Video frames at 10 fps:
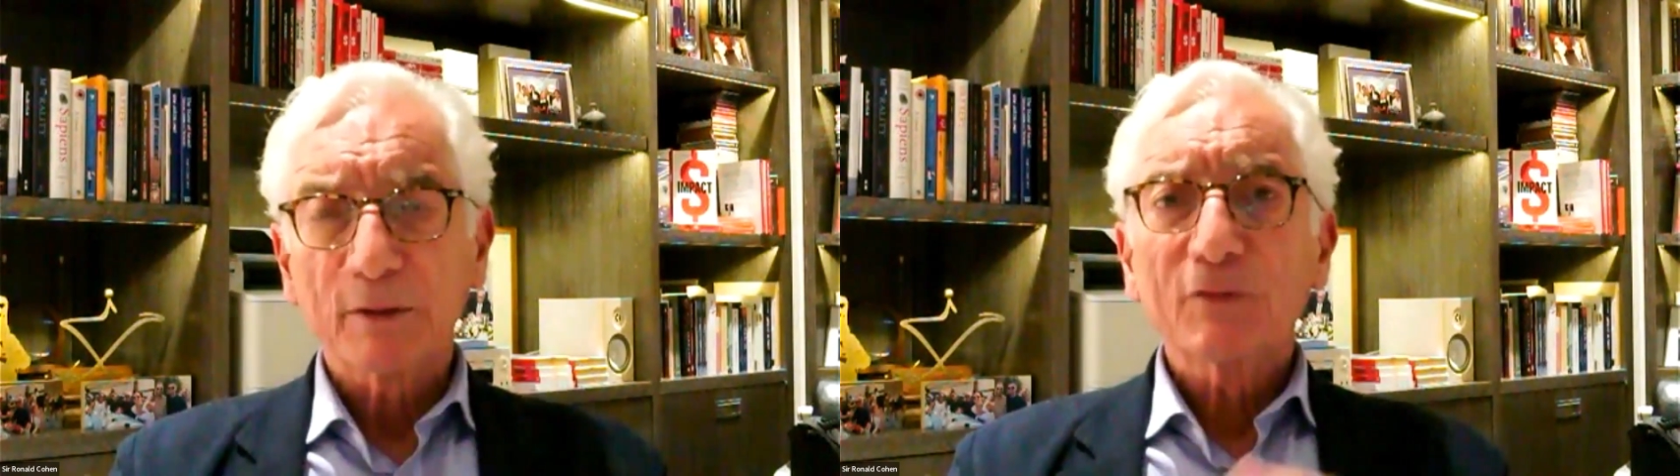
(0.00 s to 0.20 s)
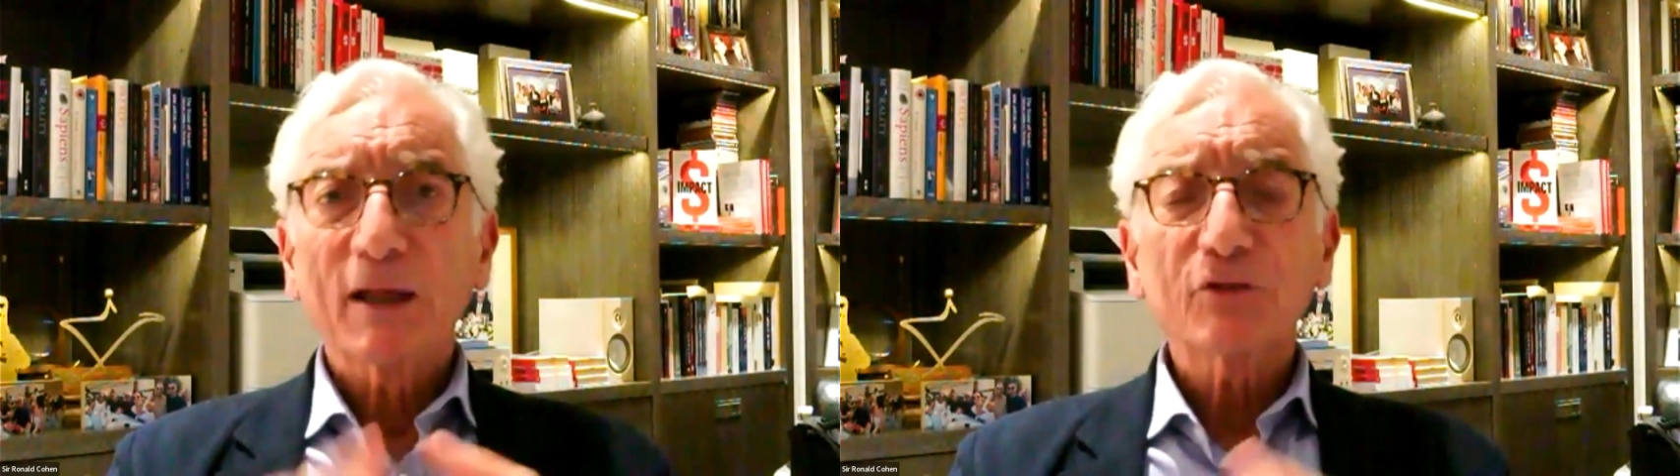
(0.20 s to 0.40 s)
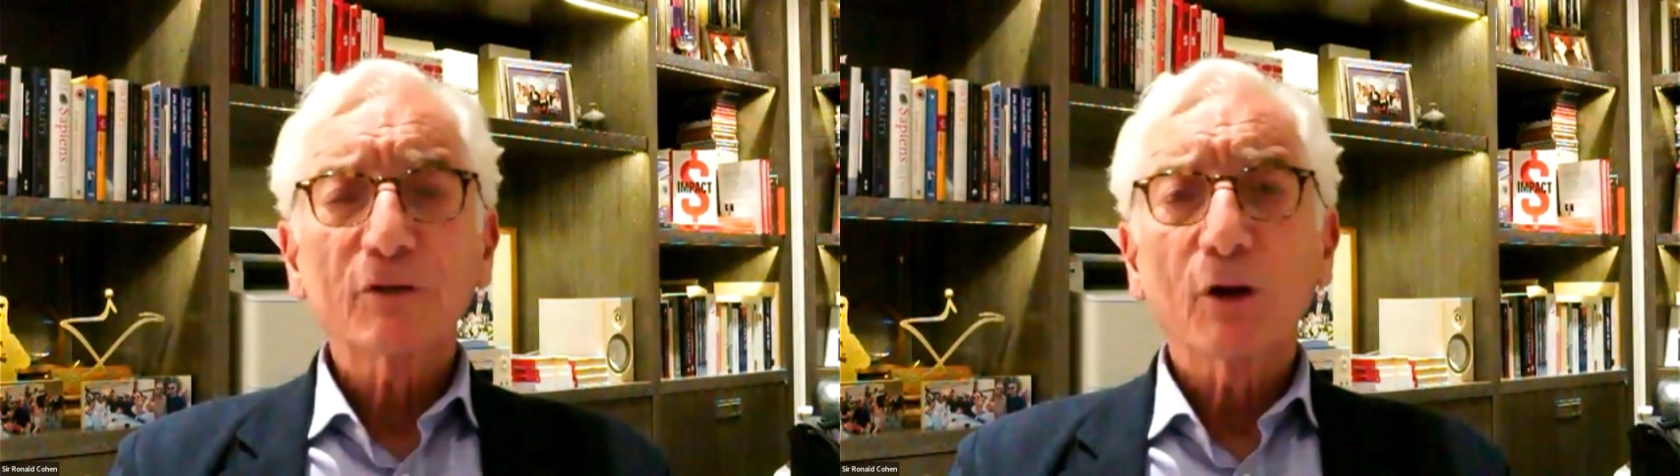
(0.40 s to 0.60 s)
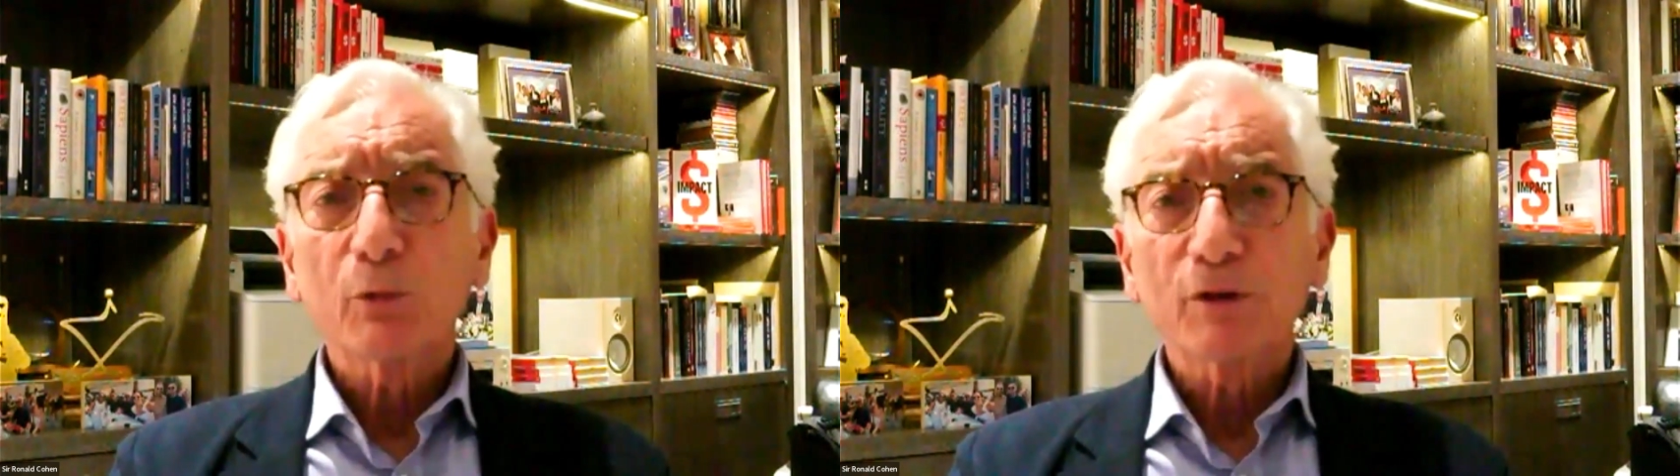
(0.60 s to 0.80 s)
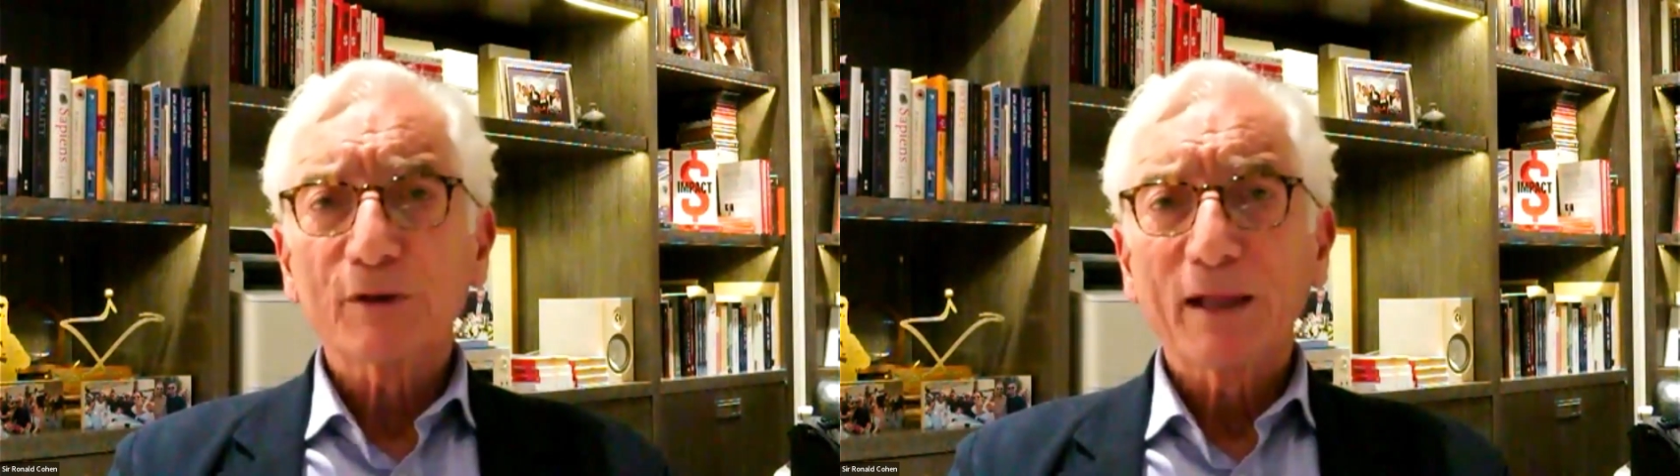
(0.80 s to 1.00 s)
Tesla
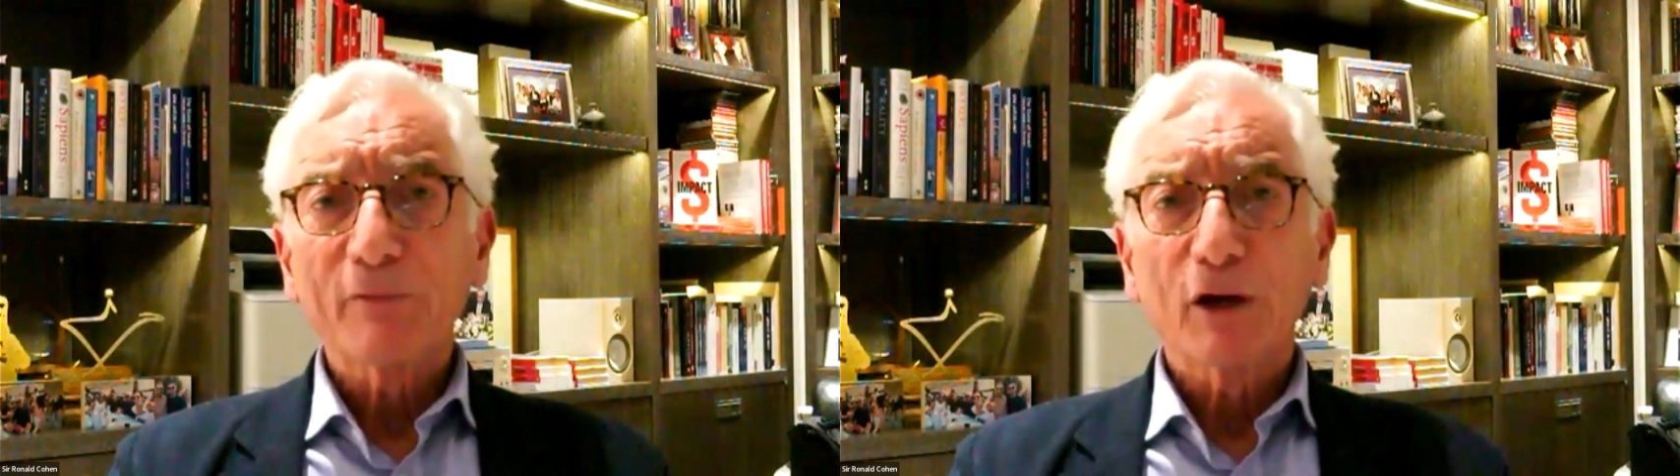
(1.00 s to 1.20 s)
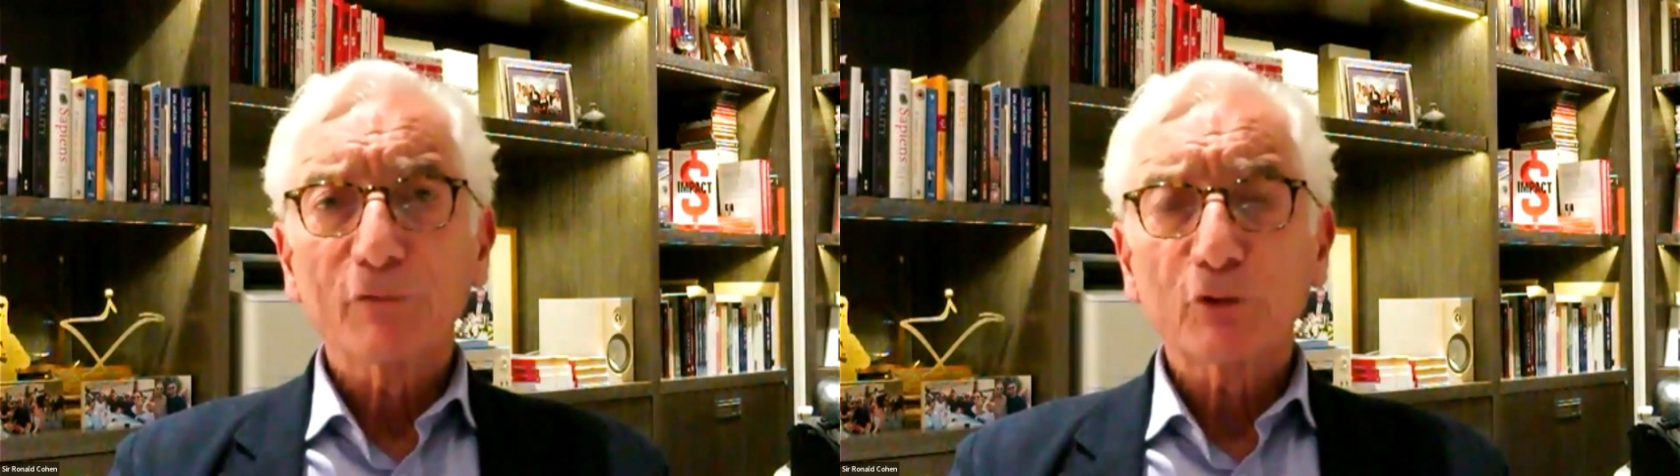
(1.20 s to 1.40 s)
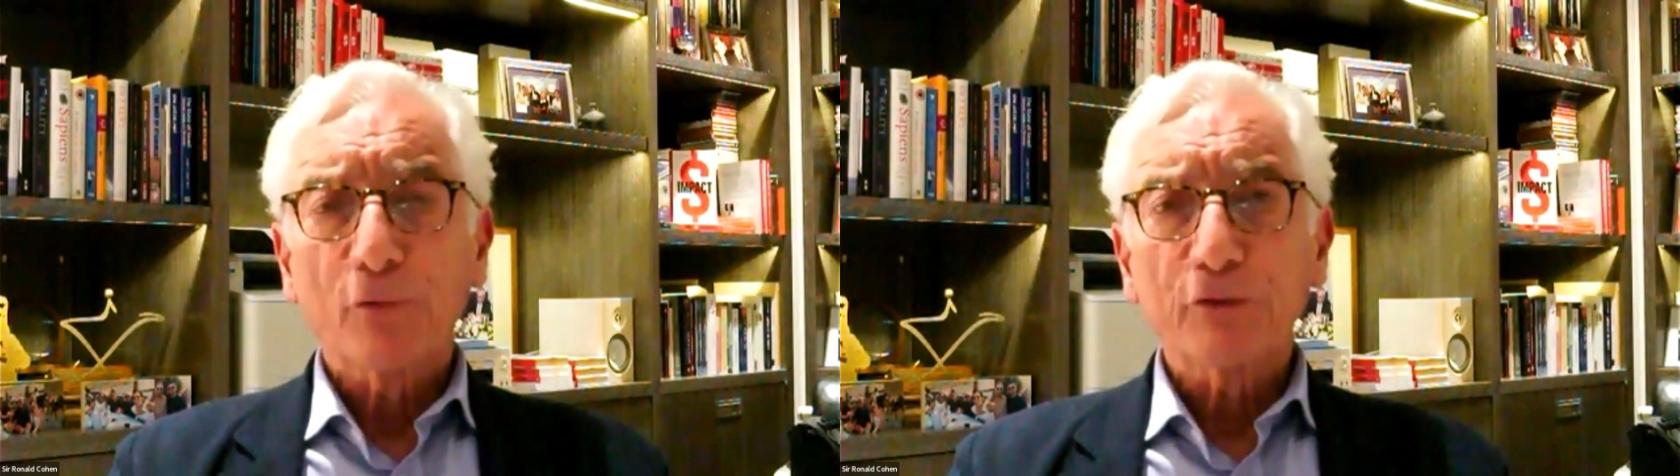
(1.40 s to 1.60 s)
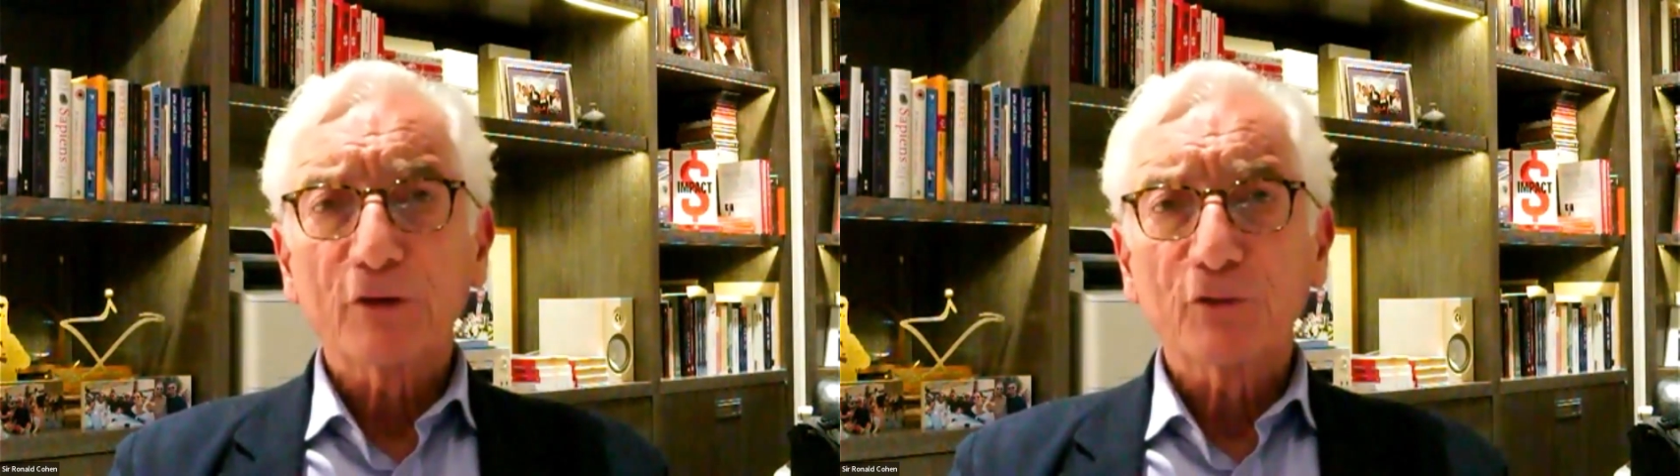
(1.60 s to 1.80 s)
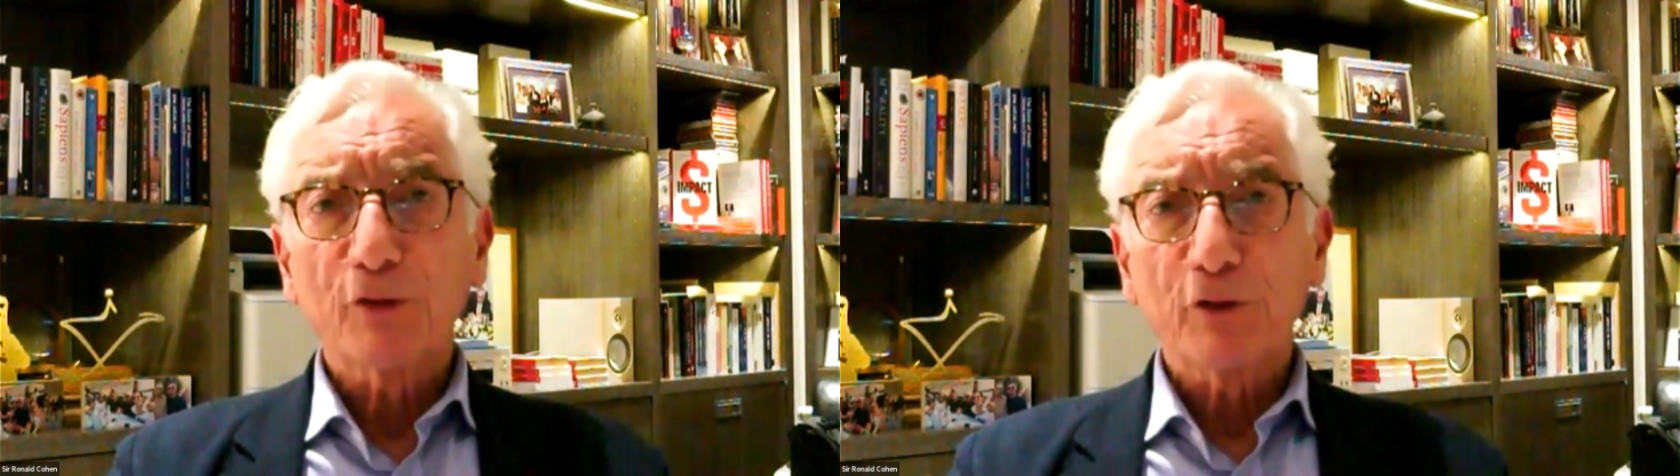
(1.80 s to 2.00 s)
would never have got
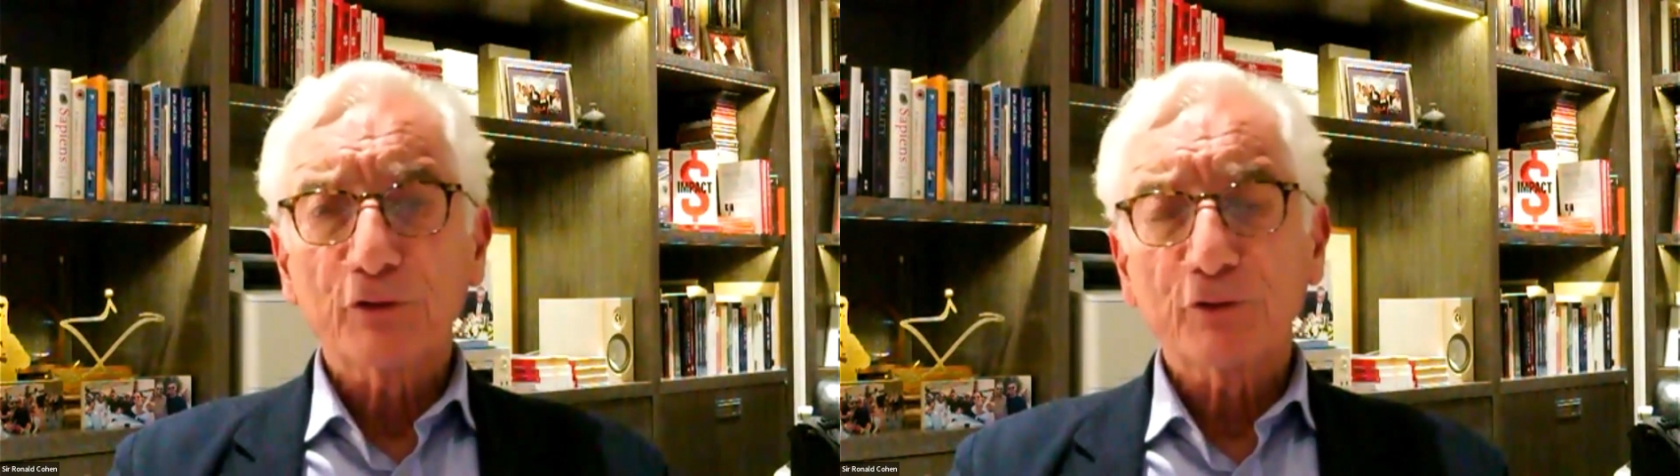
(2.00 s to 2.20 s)
its first